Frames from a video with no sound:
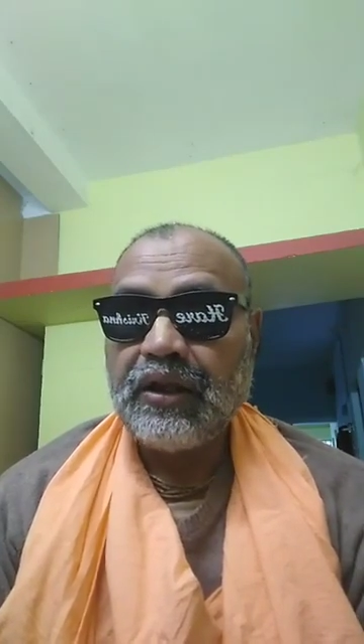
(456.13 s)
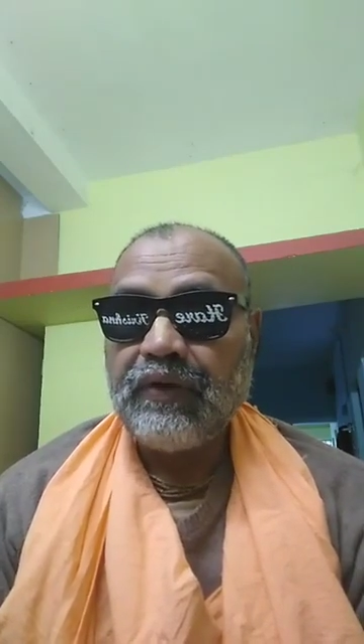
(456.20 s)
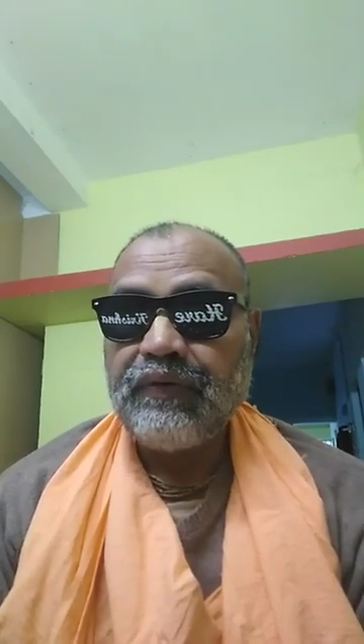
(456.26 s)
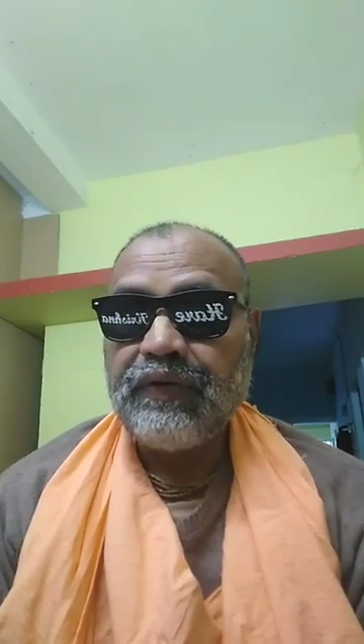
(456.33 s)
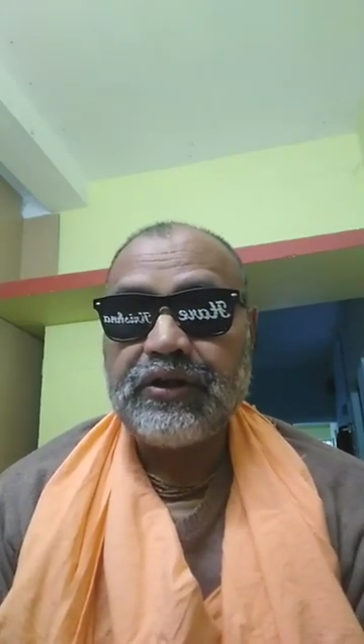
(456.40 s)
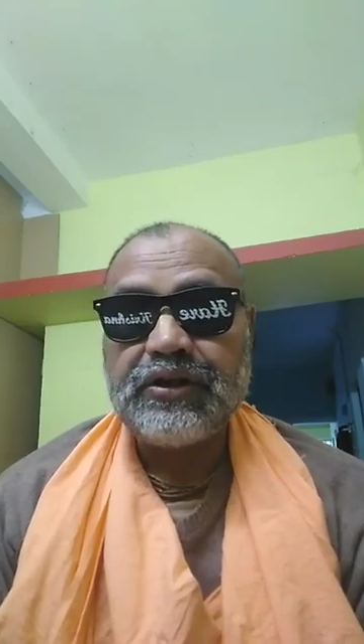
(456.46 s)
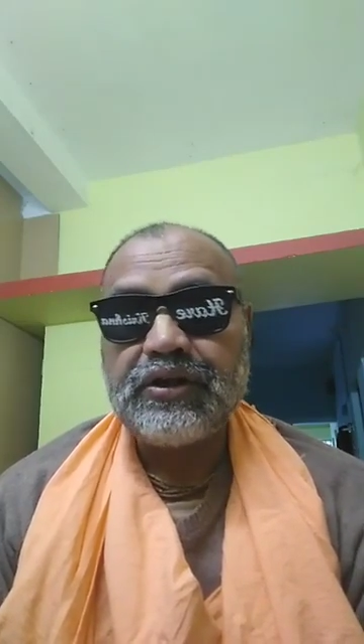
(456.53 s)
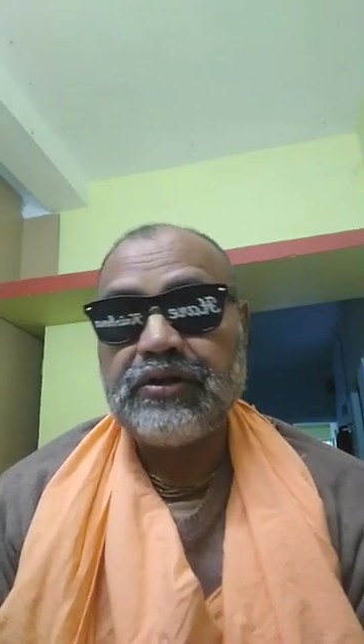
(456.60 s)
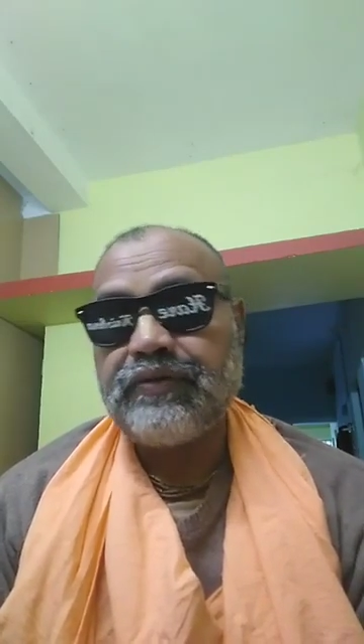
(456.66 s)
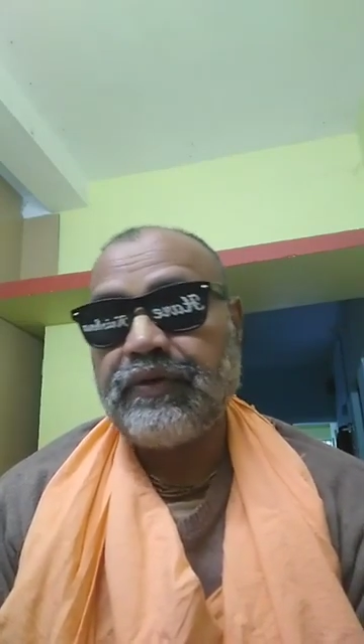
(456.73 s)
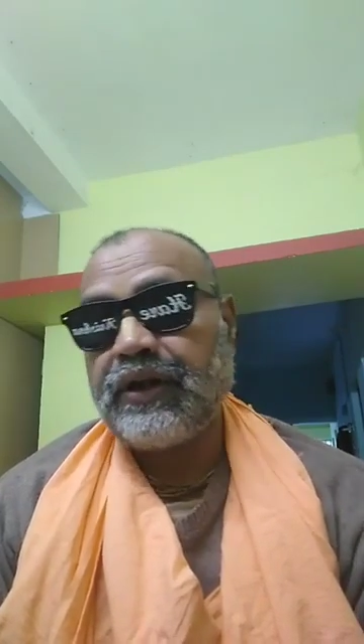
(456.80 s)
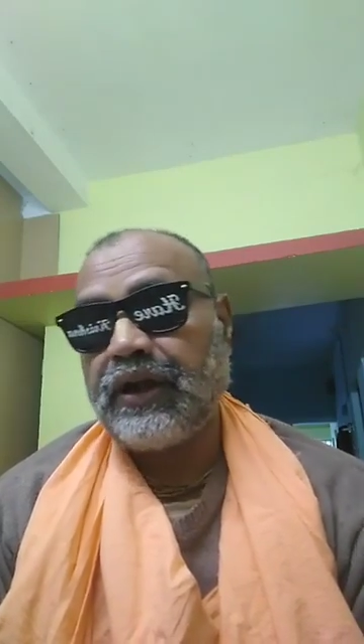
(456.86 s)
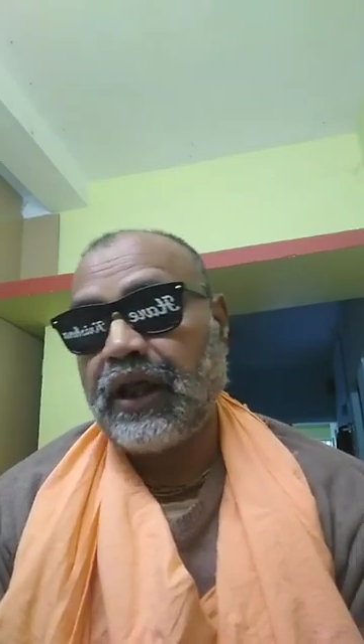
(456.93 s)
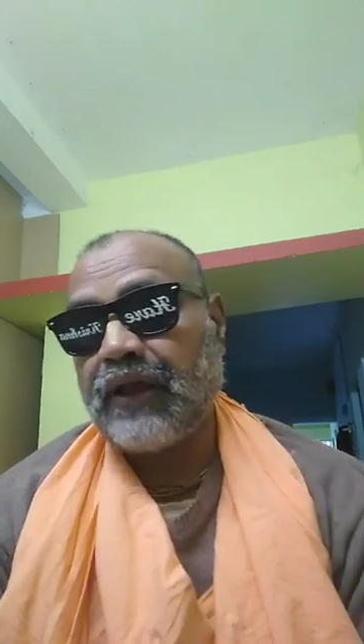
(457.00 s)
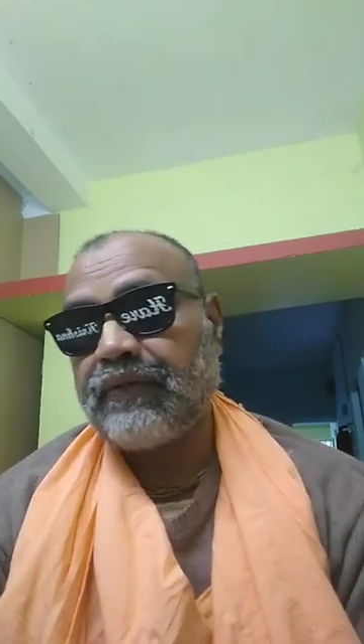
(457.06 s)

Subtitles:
which is his very life.